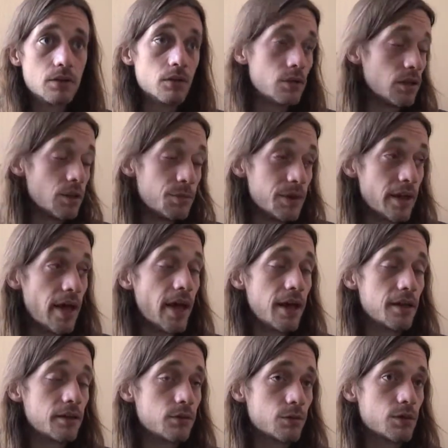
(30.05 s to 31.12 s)
to the
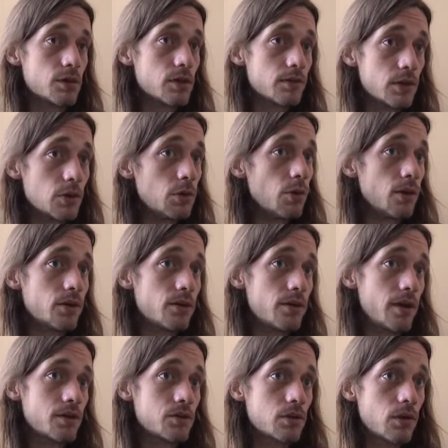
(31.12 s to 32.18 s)
EPA, received a
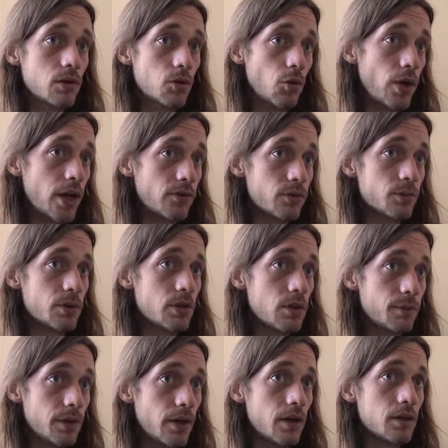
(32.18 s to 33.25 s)
$200,000 grant from the
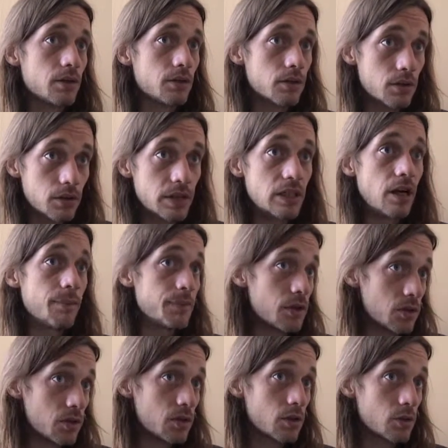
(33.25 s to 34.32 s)
EPA to clean up
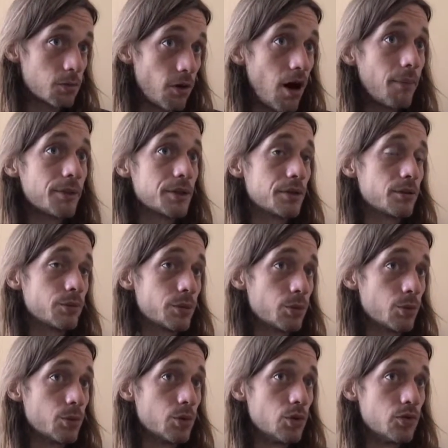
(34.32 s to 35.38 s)
this property, and we
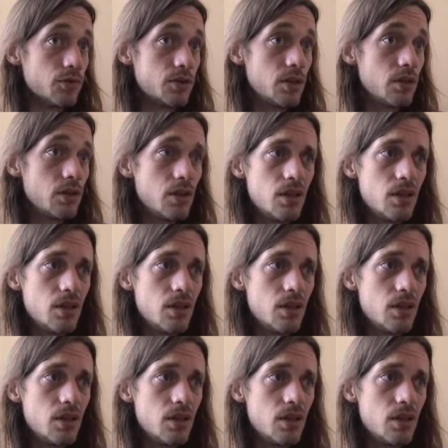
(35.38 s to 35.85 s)
removed